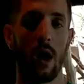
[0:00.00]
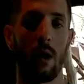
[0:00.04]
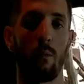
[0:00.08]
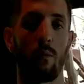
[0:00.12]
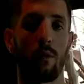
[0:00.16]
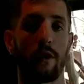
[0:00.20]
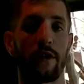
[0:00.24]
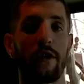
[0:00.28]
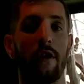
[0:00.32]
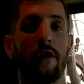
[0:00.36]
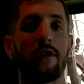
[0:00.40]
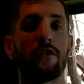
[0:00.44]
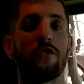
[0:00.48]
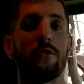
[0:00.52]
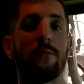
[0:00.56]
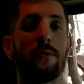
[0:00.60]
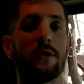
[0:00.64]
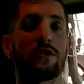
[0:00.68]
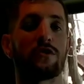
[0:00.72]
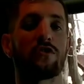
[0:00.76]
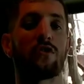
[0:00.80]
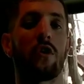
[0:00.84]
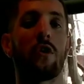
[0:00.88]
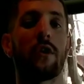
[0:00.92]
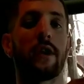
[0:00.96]
We're going to be
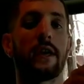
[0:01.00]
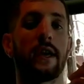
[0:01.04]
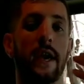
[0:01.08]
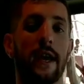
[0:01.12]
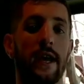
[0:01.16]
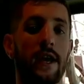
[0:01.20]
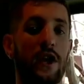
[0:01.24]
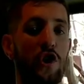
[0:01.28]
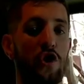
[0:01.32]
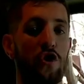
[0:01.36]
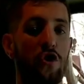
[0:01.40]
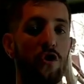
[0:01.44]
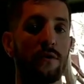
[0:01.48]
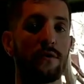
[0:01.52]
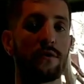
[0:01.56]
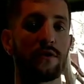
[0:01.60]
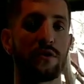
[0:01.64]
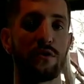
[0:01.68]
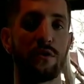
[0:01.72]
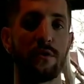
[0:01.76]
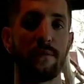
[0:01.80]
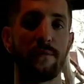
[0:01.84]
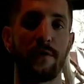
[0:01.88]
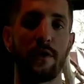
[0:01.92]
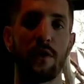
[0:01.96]
starting a new
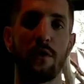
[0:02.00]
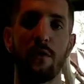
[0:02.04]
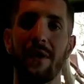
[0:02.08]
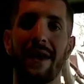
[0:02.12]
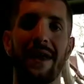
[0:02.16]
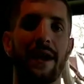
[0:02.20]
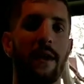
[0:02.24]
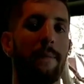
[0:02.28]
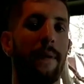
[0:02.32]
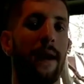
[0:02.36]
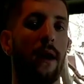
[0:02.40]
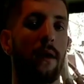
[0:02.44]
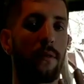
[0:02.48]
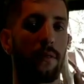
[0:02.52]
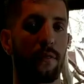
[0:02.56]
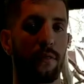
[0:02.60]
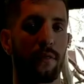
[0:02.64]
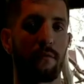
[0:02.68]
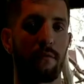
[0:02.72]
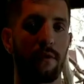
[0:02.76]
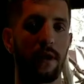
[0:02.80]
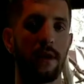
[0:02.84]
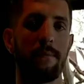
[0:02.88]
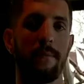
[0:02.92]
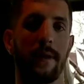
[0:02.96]
ZooView in about
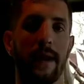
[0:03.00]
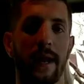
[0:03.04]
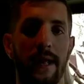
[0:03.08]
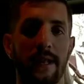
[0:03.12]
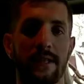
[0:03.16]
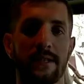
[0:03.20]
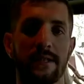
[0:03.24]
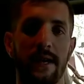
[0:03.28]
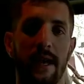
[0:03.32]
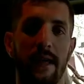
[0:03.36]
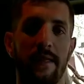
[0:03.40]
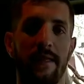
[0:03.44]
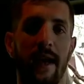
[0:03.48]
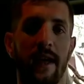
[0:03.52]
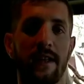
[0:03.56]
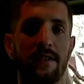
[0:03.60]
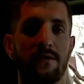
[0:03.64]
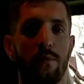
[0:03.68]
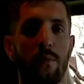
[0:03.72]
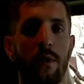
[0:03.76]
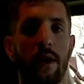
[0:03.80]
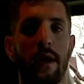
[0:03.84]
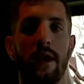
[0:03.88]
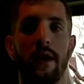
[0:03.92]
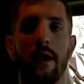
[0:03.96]
3 minutes, and
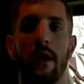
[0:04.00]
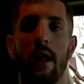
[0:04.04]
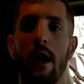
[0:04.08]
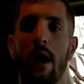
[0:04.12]
that's when